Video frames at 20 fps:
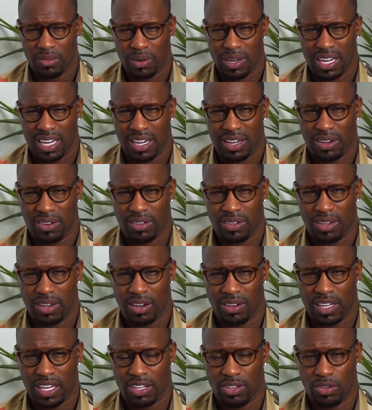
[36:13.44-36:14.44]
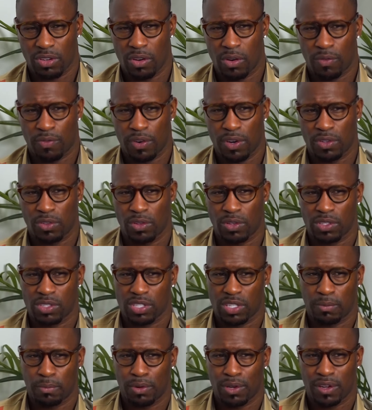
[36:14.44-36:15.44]
Wow. Okay, you go further on
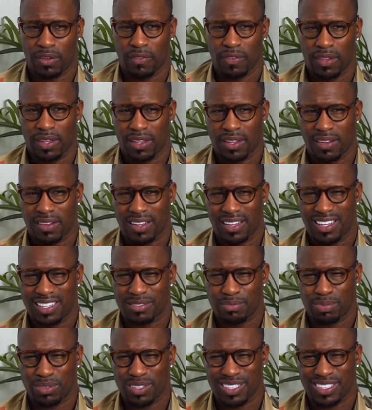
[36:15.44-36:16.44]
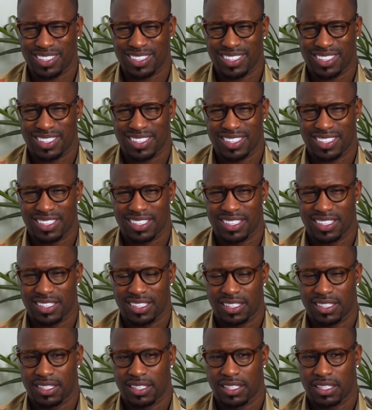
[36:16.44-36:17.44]
to the book. His brother
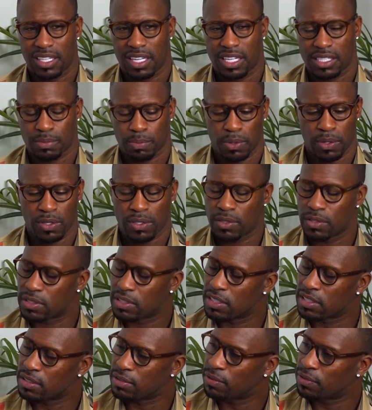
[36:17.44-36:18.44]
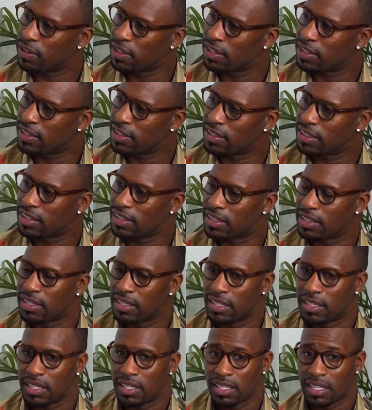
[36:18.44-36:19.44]
has paranoid schizophrenia.
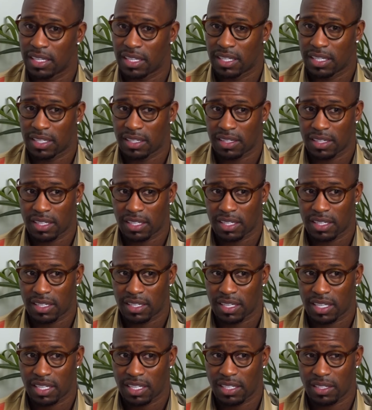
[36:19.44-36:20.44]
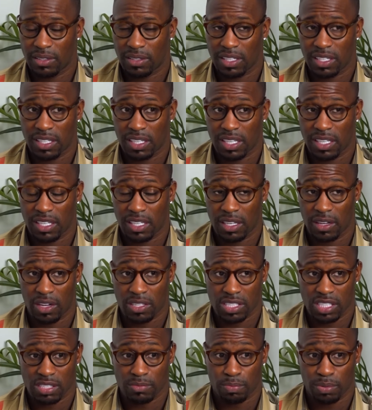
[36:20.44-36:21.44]
He
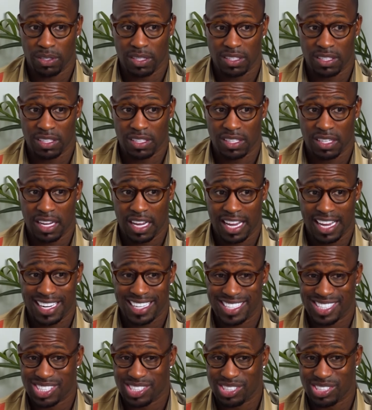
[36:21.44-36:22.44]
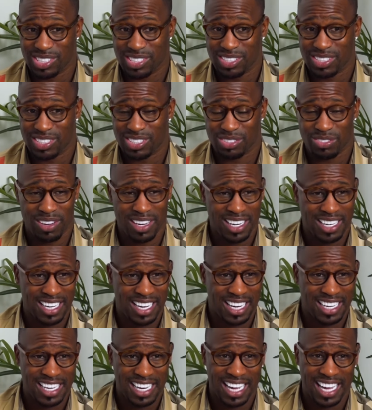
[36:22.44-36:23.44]
lost his brother and his sister. His
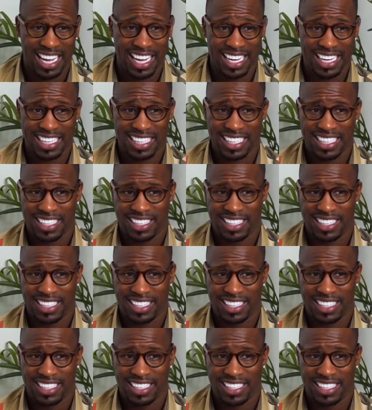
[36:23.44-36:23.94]
granddad died.